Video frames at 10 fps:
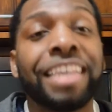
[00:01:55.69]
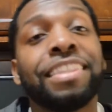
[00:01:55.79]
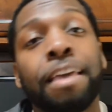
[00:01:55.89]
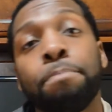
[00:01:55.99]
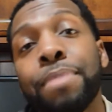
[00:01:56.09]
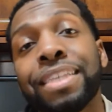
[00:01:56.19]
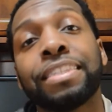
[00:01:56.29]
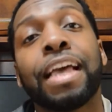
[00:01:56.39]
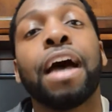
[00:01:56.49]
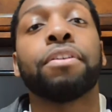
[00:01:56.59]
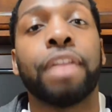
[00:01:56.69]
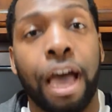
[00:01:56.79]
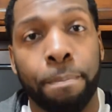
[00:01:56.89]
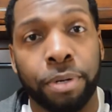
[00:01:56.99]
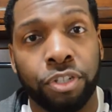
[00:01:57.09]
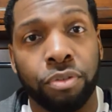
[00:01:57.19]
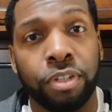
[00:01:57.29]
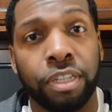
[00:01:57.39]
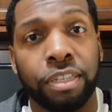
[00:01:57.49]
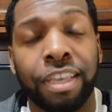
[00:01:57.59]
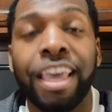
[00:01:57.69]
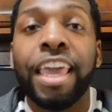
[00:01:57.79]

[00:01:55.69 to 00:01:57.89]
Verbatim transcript: is they miss out on opportunities